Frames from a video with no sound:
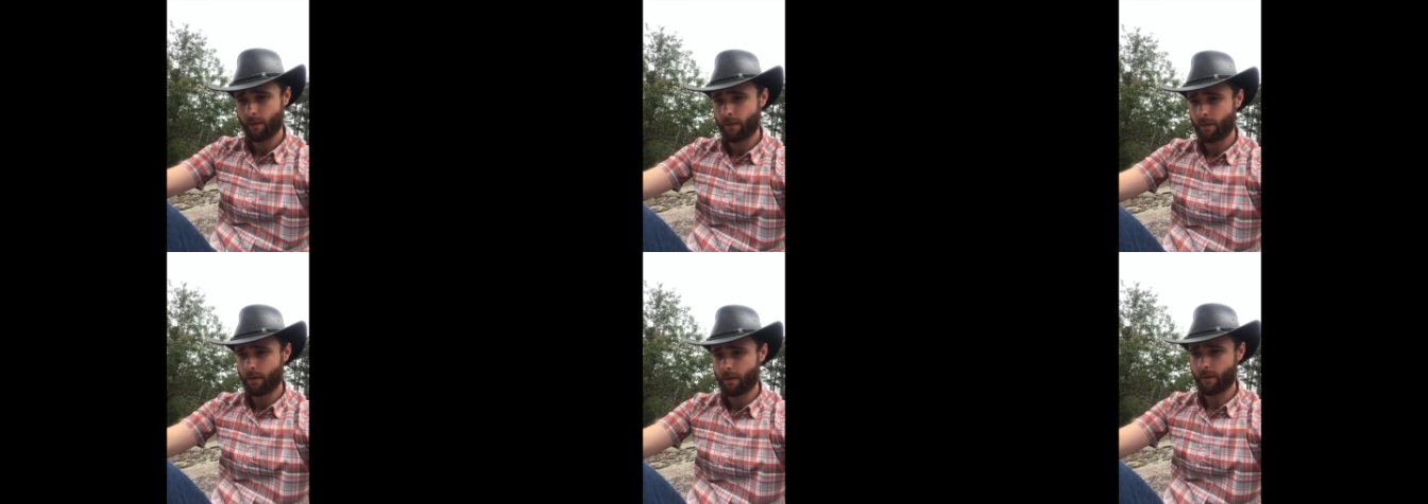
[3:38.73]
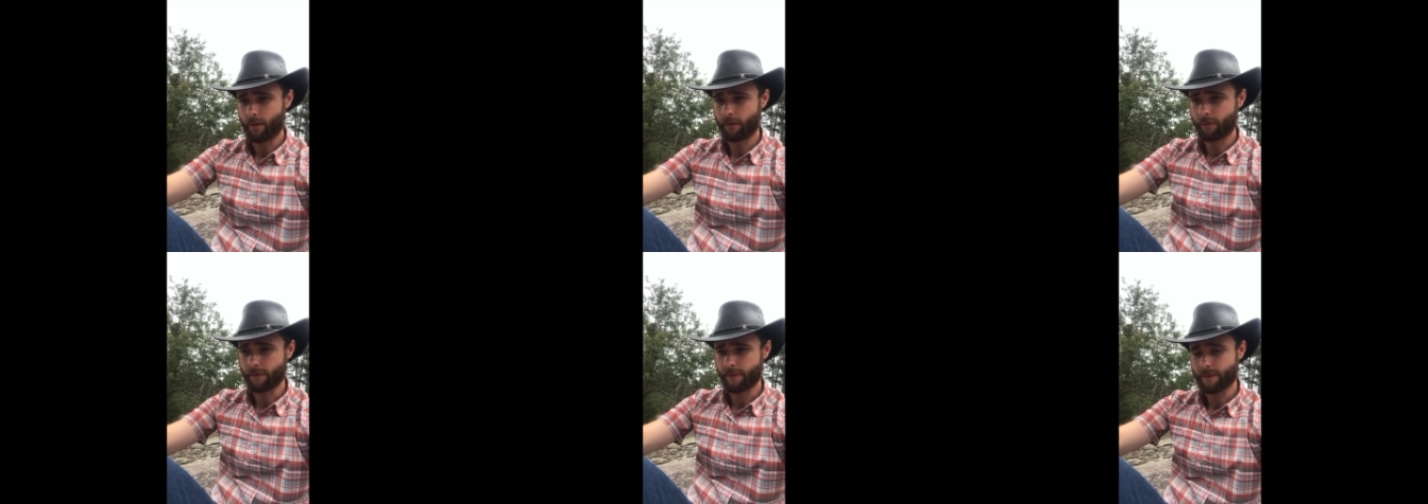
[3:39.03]

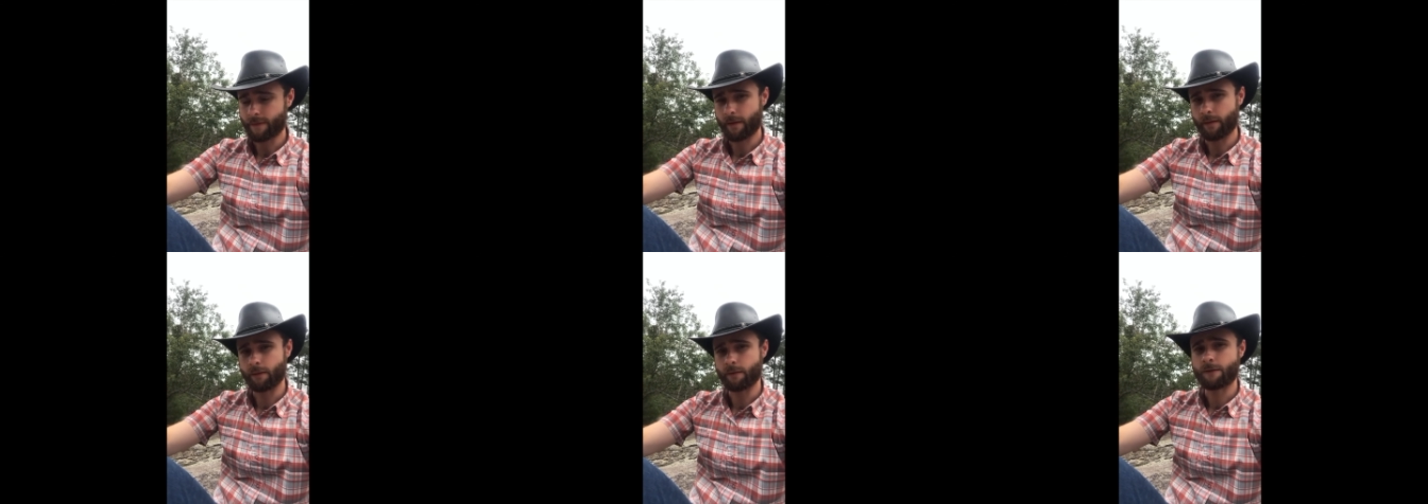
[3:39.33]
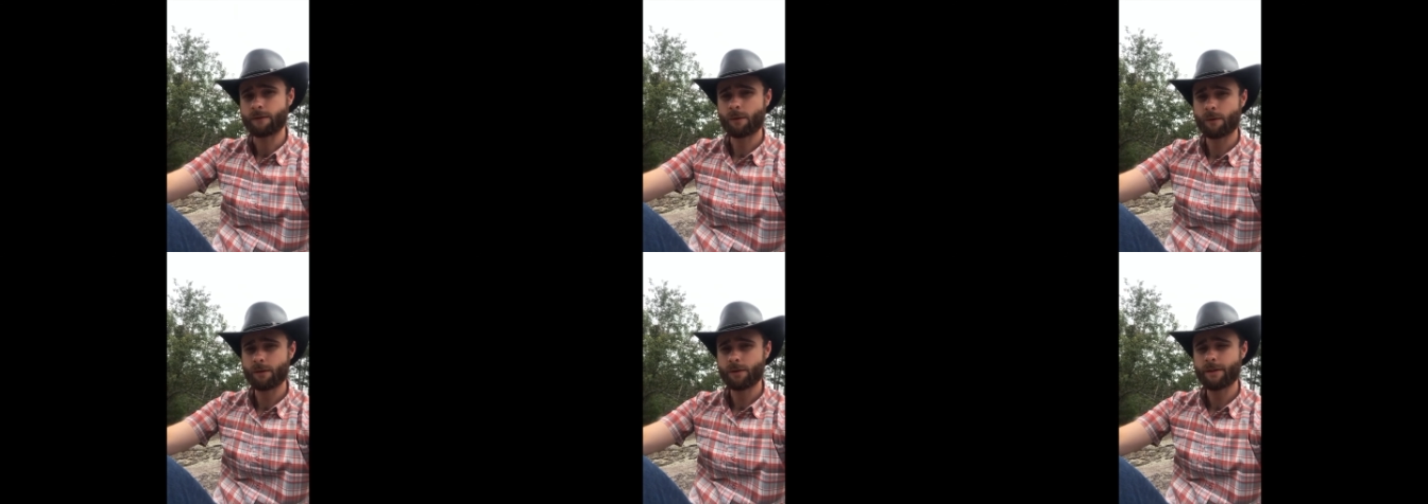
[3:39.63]
And the state of
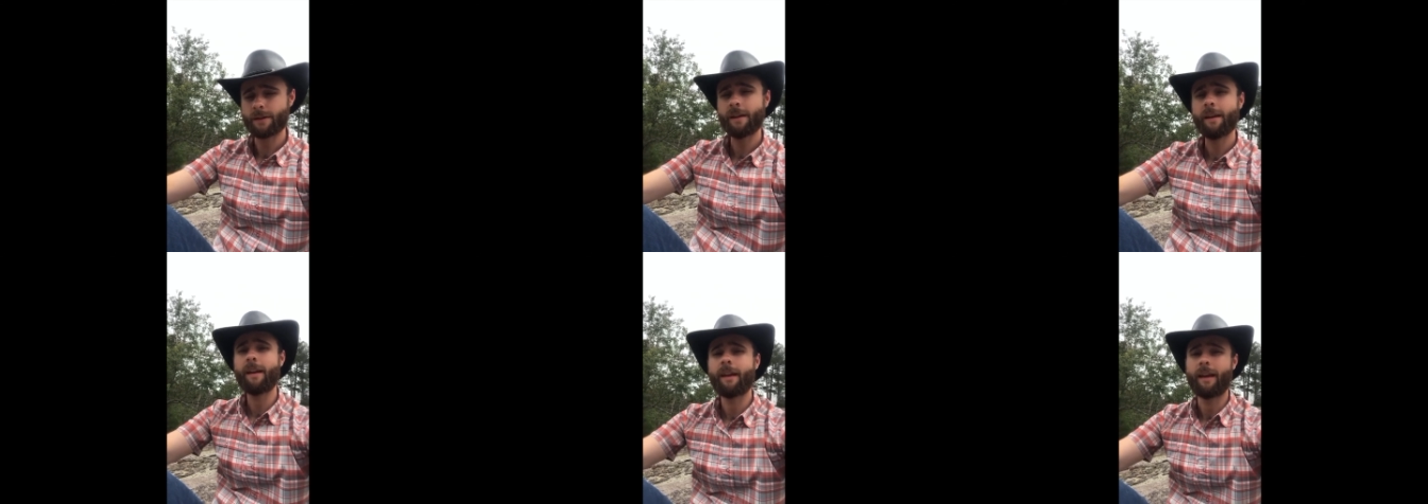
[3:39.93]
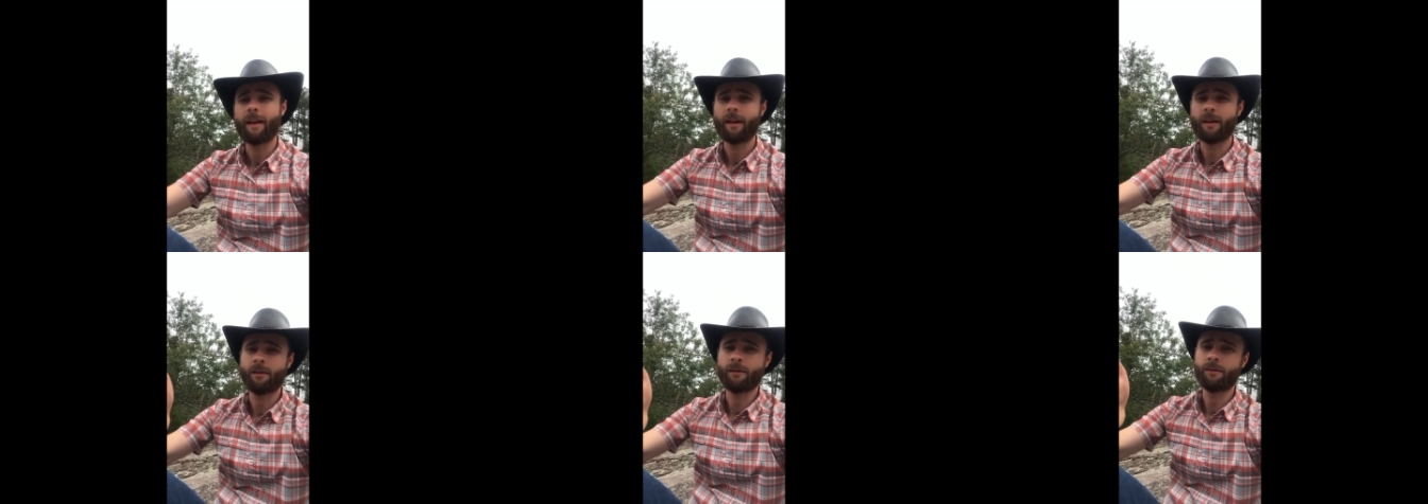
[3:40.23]
Georgia
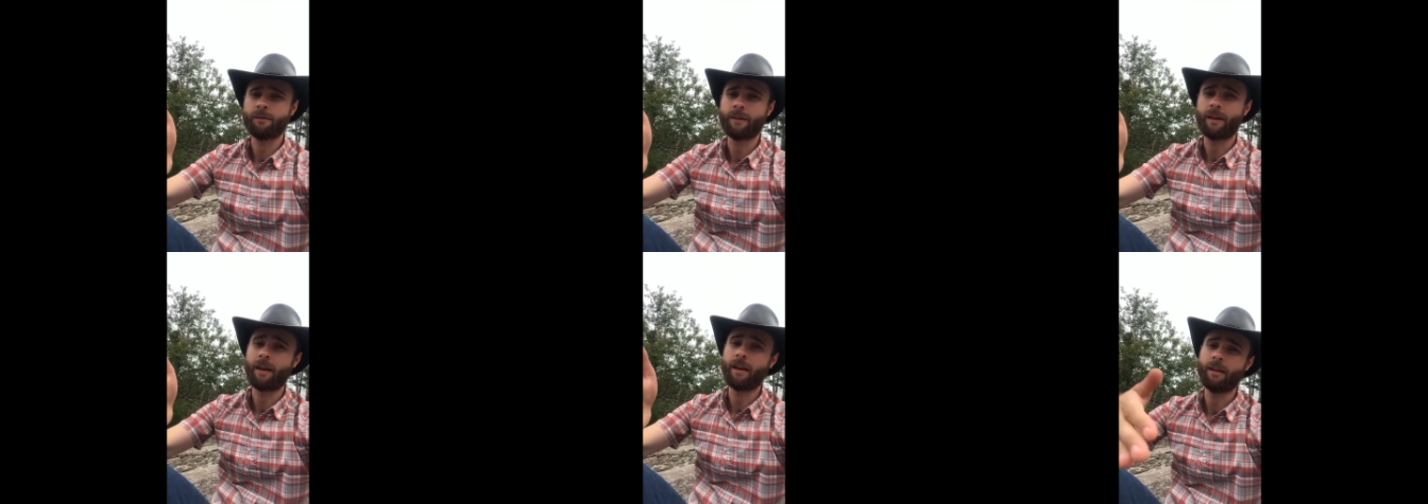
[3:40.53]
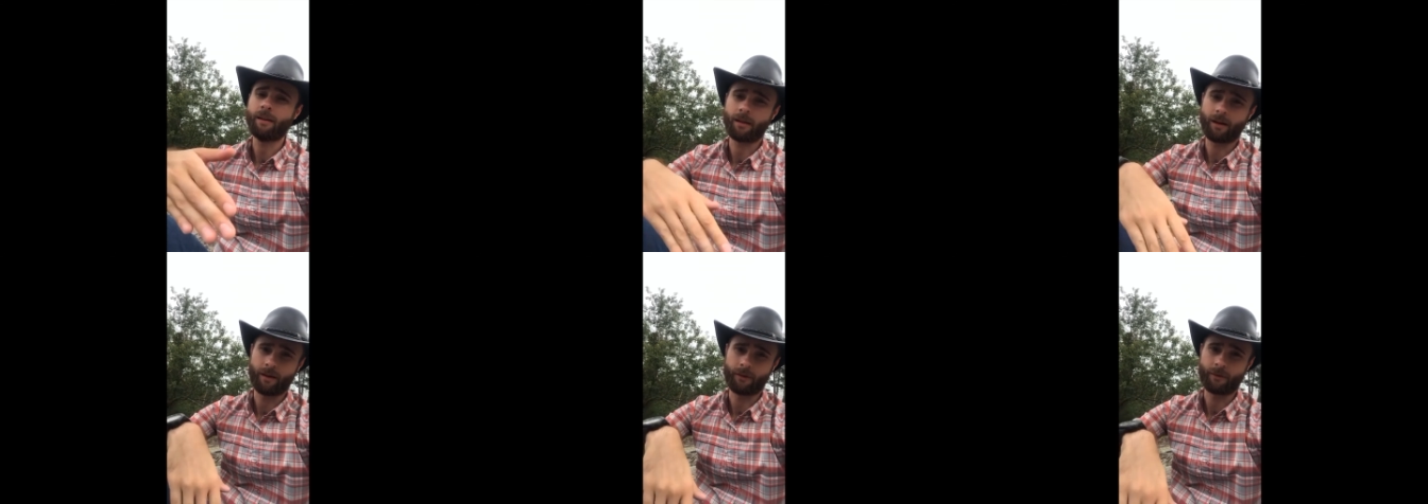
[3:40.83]
held a
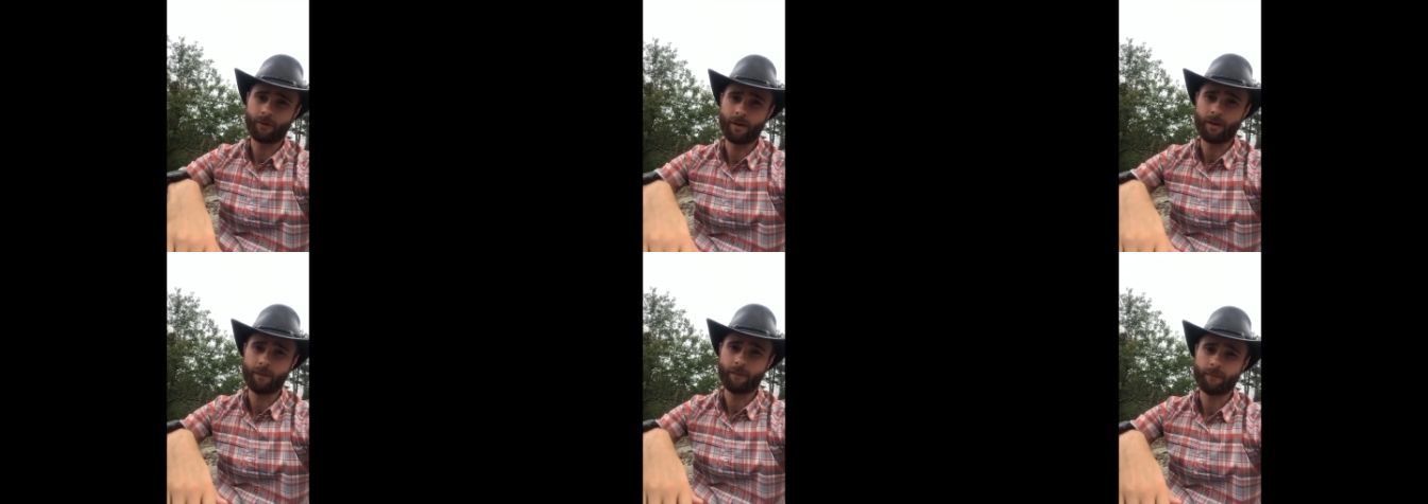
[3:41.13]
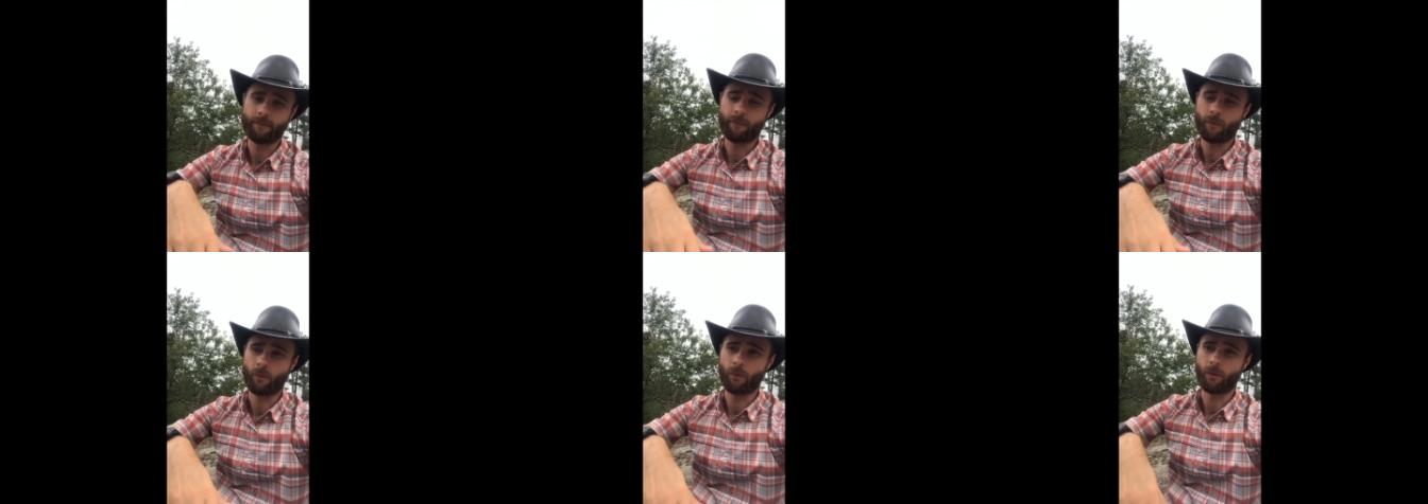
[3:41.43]
lottery
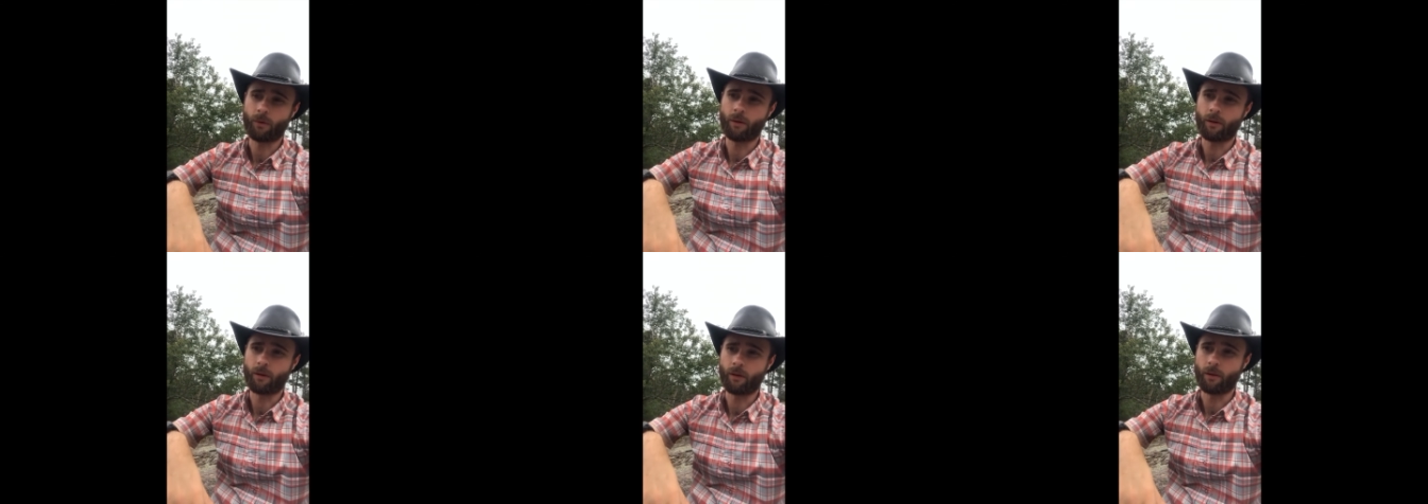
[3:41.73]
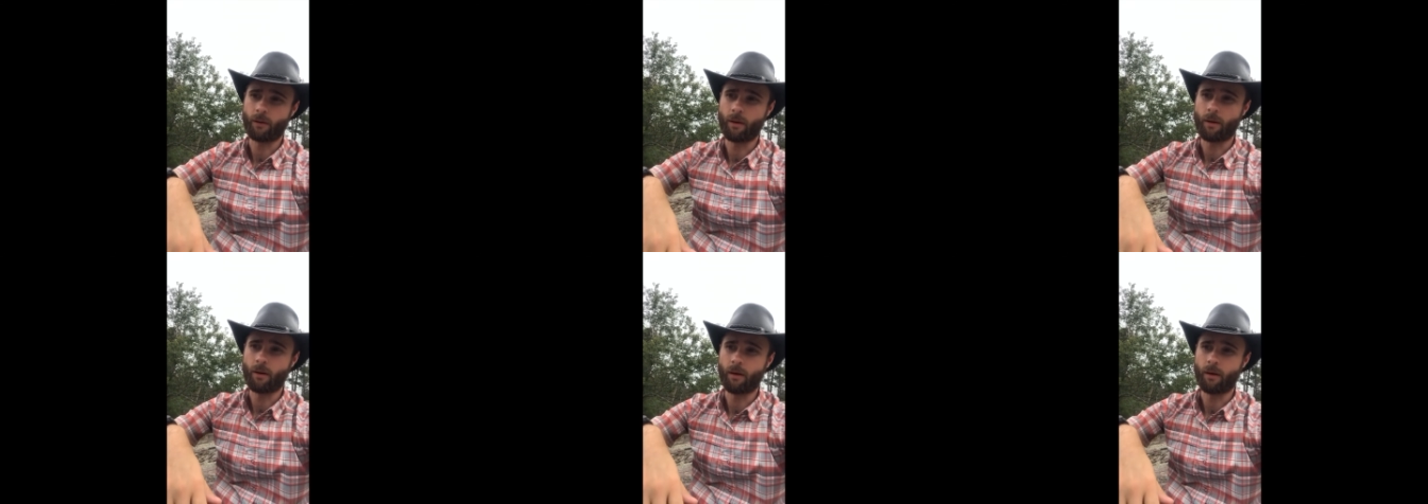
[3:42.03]
for